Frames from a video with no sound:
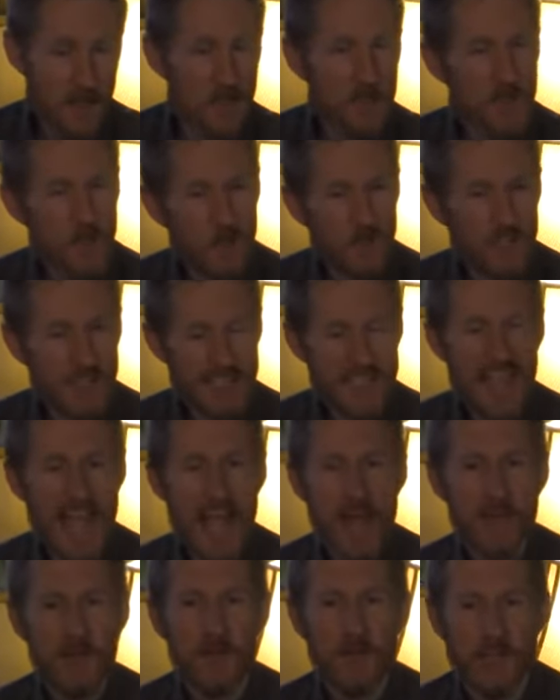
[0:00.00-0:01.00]
So to
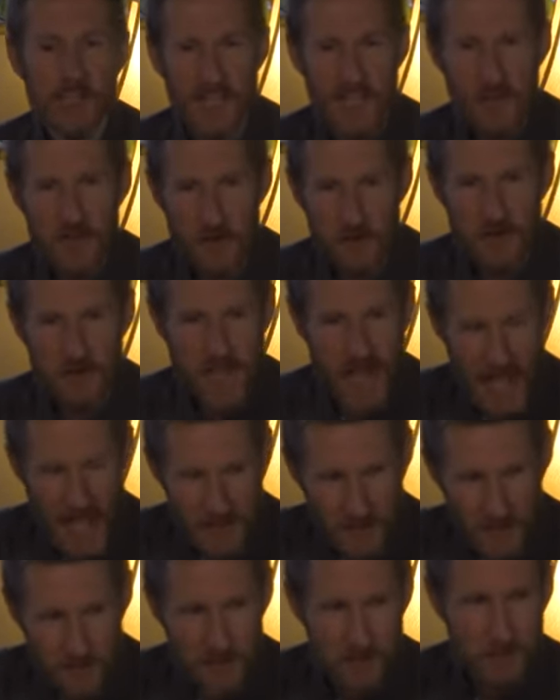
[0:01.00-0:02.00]
gather together
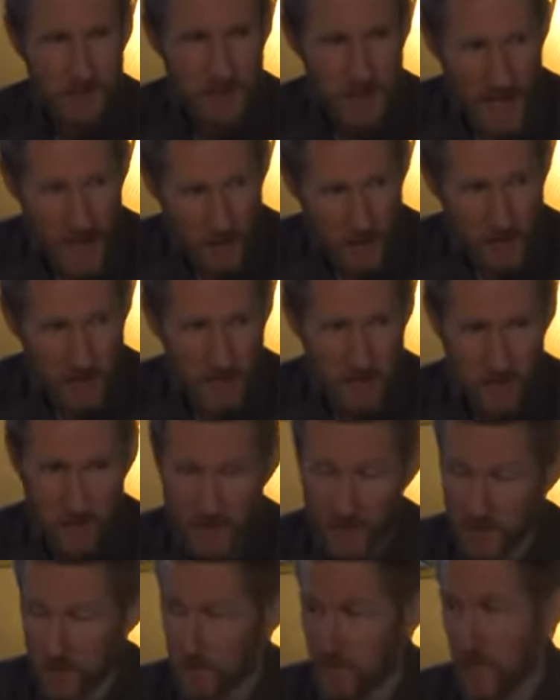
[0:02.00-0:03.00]
tens of thousands
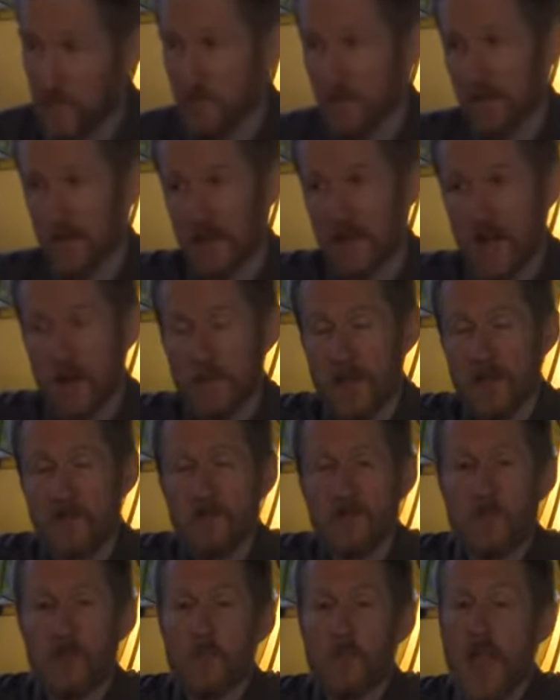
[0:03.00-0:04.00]
means people are coming
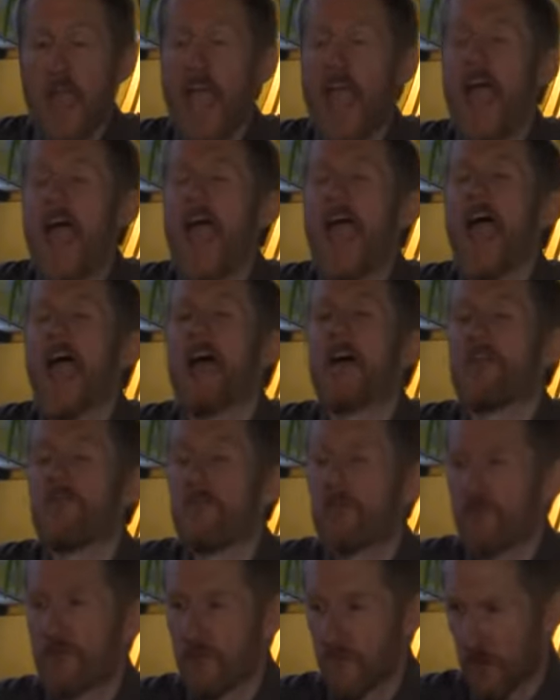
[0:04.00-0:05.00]
from
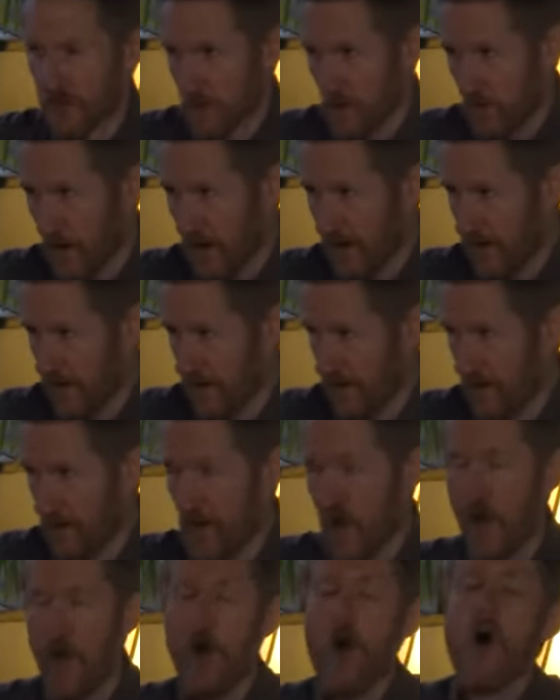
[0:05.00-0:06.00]
everywhere.
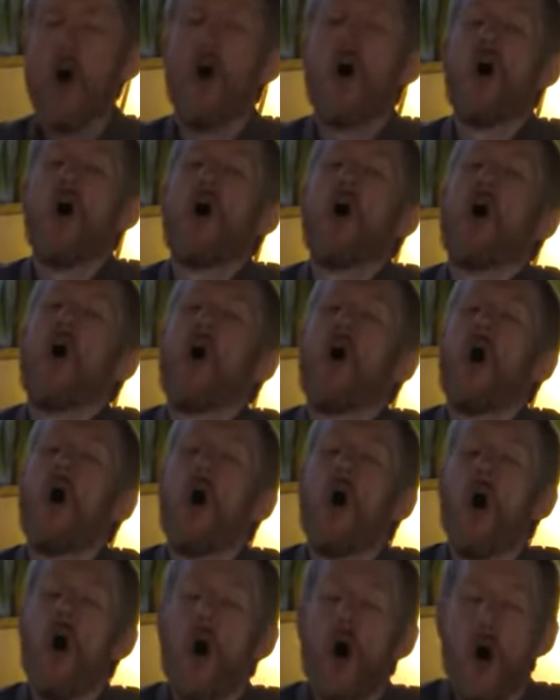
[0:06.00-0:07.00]

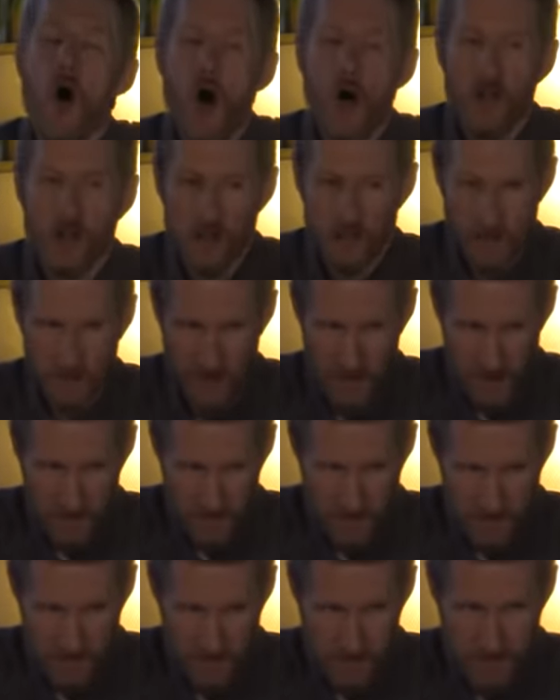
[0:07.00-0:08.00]
All of
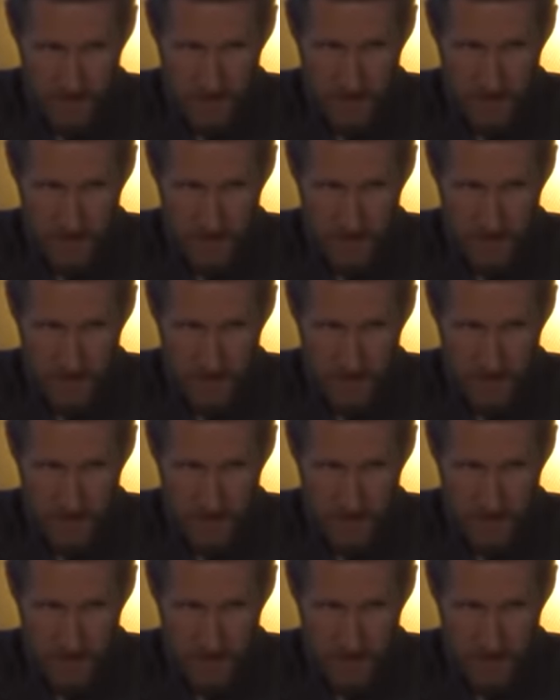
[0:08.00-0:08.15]
them.